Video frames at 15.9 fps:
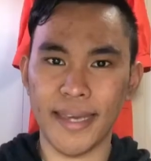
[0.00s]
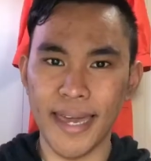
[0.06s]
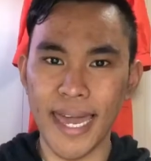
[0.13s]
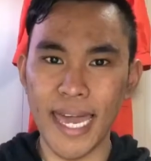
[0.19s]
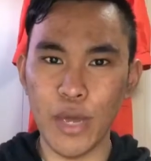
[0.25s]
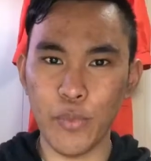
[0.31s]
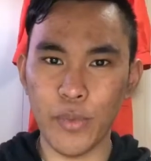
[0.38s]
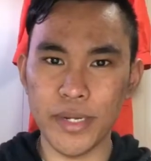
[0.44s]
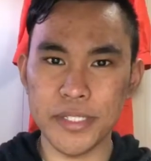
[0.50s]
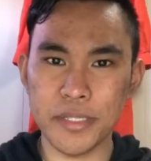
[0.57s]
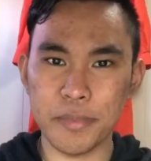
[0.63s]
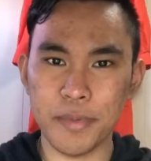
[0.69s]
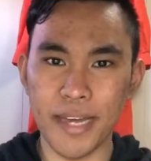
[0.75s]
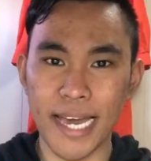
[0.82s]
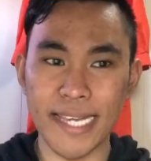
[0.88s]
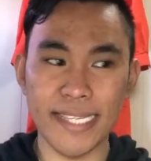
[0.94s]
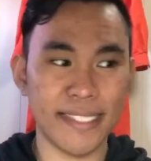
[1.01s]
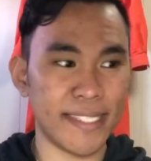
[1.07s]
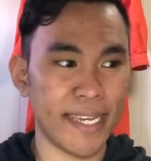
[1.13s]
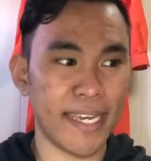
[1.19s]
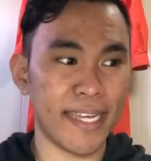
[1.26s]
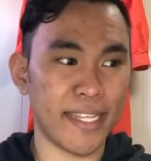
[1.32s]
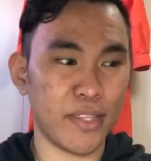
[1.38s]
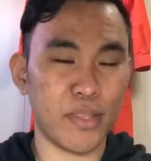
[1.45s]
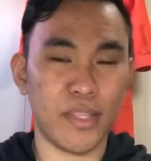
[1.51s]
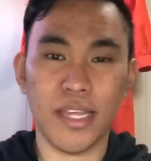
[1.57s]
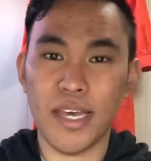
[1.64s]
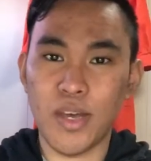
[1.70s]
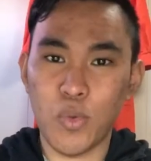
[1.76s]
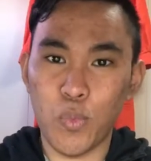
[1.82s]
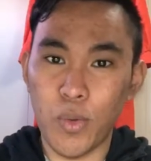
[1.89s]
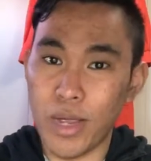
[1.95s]
Hey, what is up guys, and
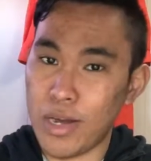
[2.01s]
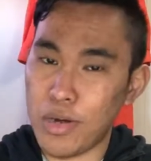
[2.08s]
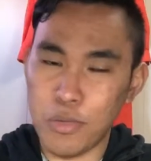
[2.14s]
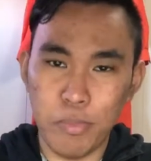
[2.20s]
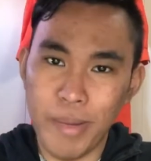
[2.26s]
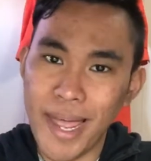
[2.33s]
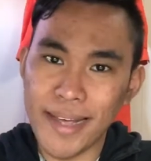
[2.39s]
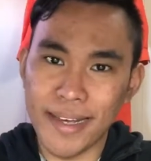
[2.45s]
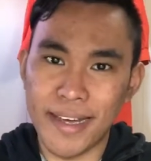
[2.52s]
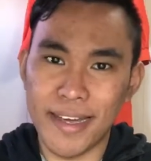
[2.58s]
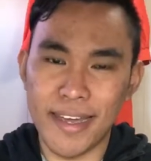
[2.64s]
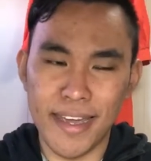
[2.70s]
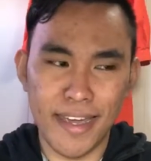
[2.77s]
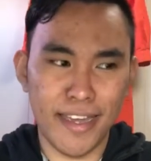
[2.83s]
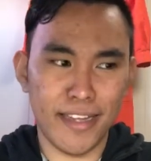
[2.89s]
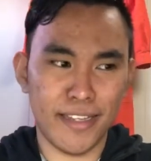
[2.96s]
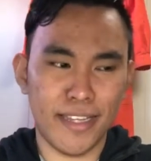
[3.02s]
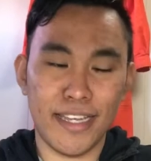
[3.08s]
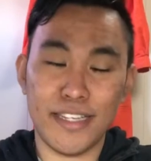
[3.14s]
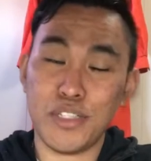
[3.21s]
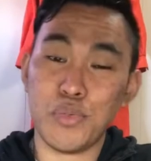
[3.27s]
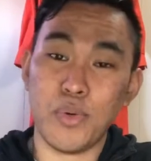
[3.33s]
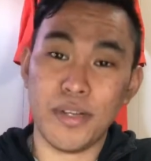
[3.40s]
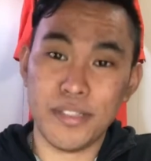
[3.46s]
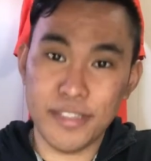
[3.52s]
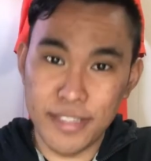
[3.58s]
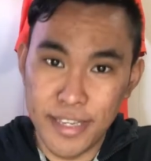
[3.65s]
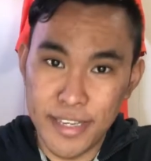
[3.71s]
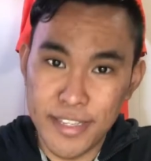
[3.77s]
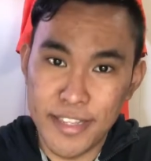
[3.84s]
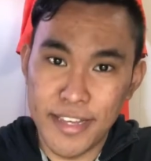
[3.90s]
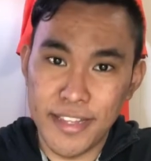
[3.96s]
we are back, and I just want to
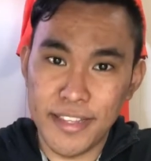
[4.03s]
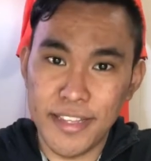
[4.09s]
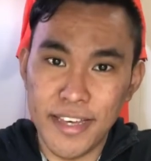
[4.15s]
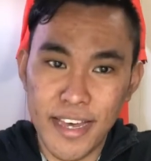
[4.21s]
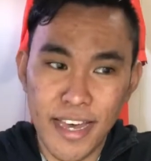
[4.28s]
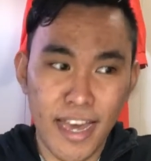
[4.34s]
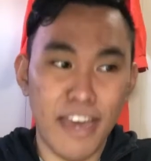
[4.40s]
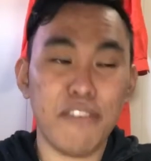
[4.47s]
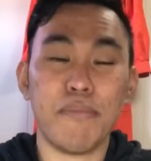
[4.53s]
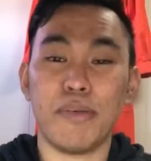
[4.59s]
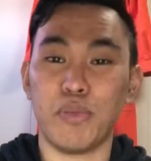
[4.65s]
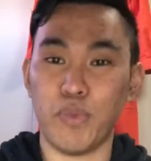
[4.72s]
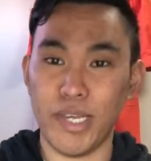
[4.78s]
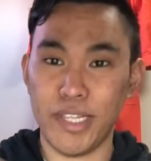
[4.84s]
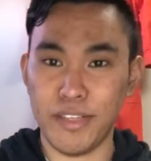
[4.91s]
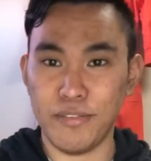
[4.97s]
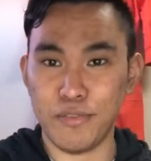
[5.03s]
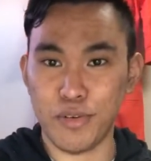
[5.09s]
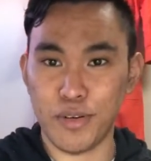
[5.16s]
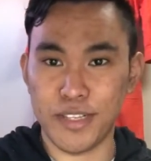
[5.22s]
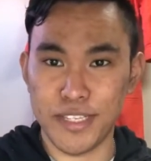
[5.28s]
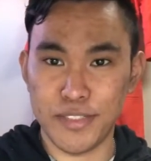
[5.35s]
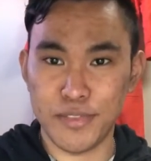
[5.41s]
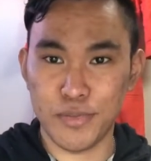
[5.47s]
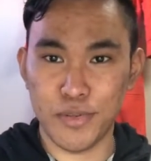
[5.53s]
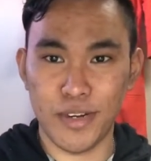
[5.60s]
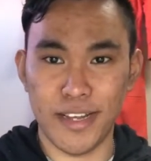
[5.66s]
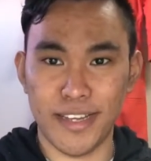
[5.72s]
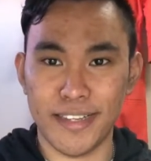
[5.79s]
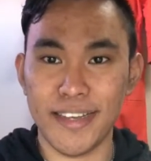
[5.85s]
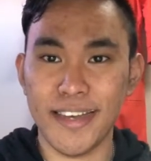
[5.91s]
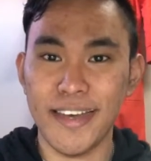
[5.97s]
say that I've been waiting for this for
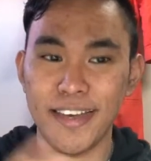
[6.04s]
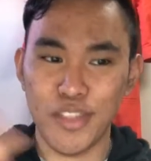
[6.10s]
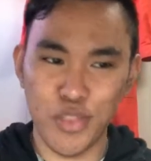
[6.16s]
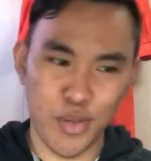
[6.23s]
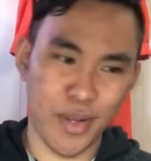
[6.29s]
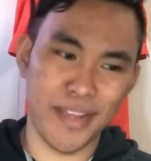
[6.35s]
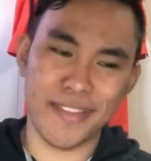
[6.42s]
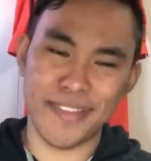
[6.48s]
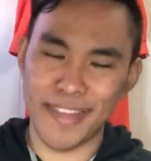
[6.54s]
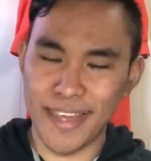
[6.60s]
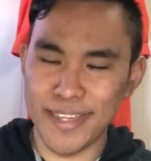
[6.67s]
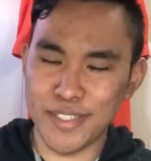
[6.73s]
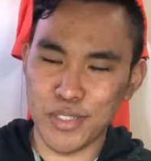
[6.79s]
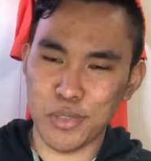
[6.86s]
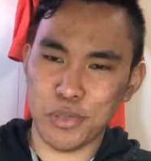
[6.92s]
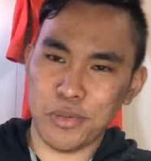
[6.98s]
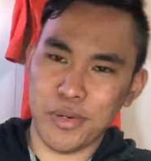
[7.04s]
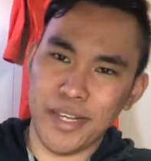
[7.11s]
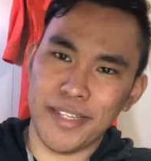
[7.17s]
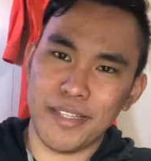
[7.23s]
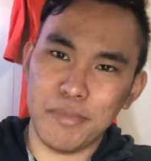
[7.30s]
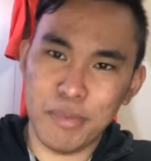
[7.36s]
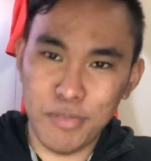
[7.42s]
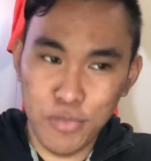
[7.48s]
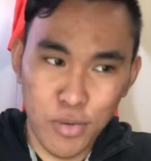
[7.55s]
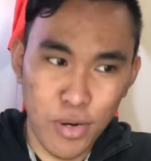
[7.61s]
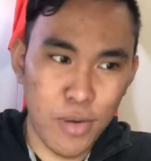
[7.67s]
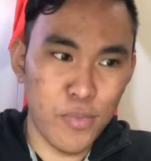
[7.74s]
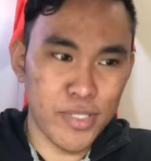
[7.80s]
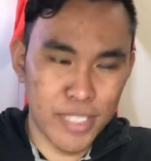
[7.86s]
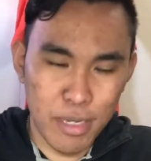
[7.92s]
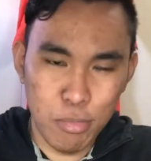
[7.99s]
like 3 days already before I
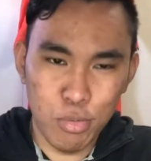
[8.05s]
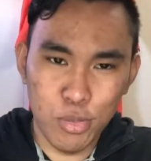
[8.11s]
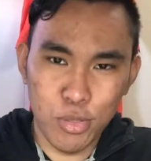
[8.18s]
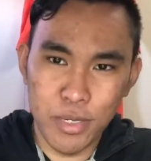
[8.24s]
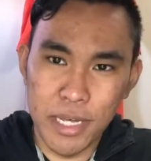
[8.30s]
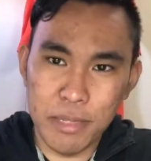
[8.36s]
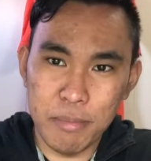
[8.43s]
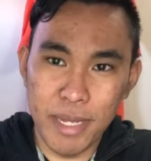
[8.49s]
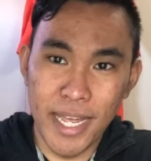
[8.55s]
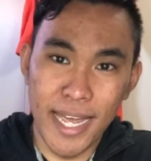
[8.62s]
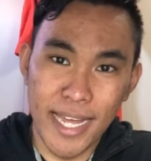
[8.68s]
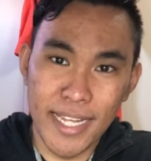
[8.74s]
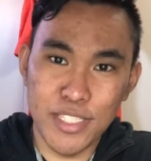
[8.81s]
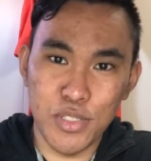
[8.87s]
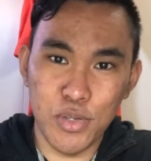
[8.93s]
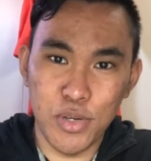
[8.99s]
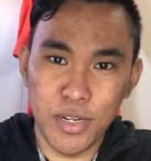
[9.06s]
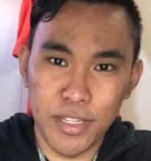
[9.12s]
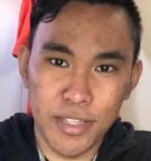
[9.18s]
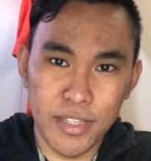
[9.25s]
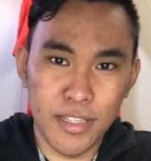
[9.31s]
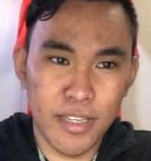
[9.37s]
was able to get my hands on it.